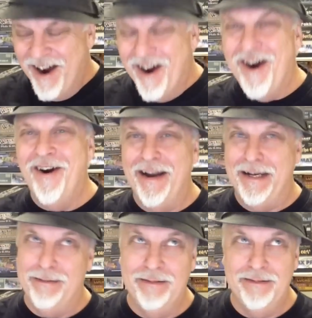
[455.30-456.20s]
all
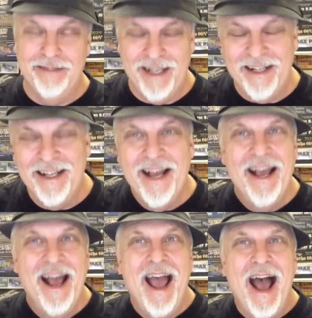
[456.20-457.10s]
right, oh dear.
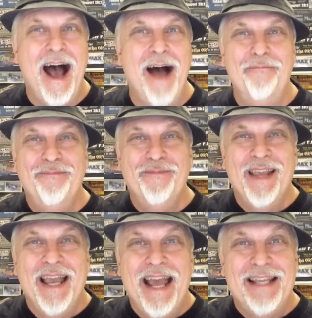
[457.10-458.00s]
Um,
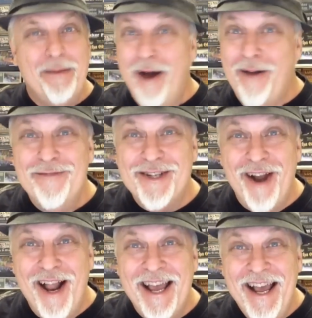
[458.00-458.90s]
it's goodbye from
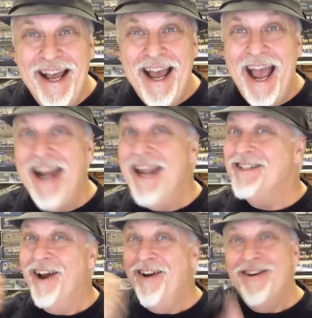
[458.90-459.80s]
Australia, and
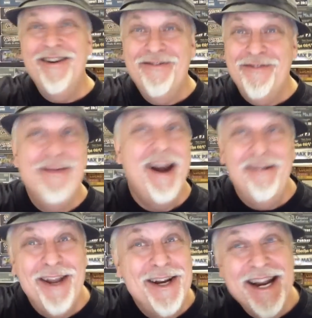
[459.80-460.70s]
it's Haru from
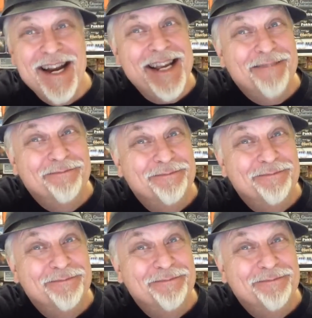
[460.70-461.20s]
Harry Houdini.